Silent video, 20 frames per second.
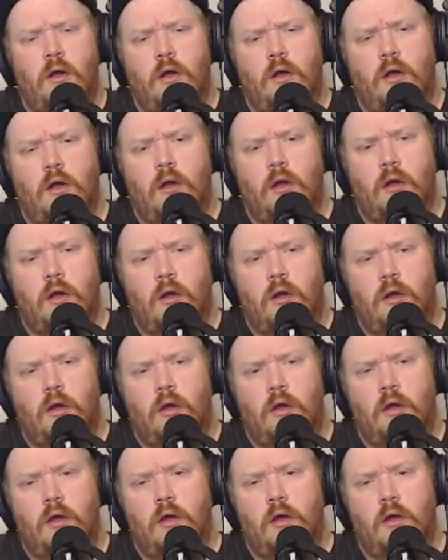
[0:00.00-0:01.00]

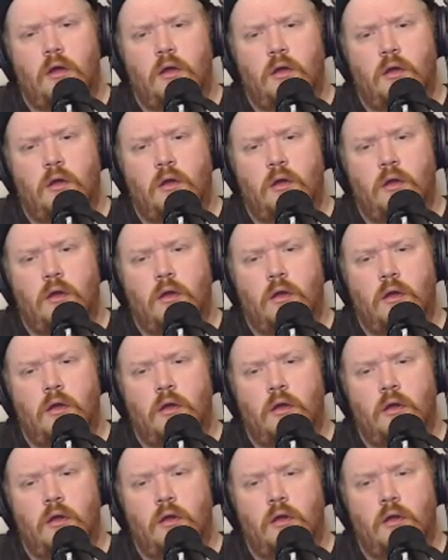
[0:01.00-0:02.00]

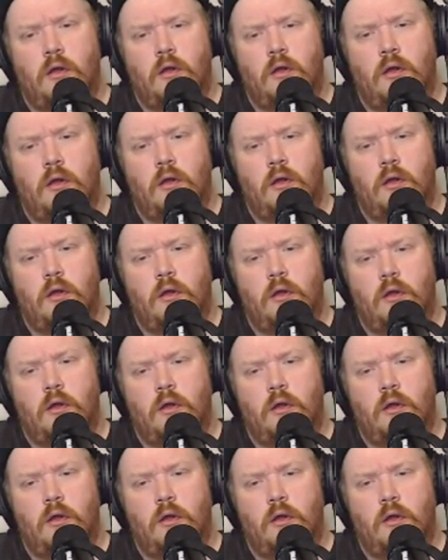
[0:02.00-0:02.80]
(silent)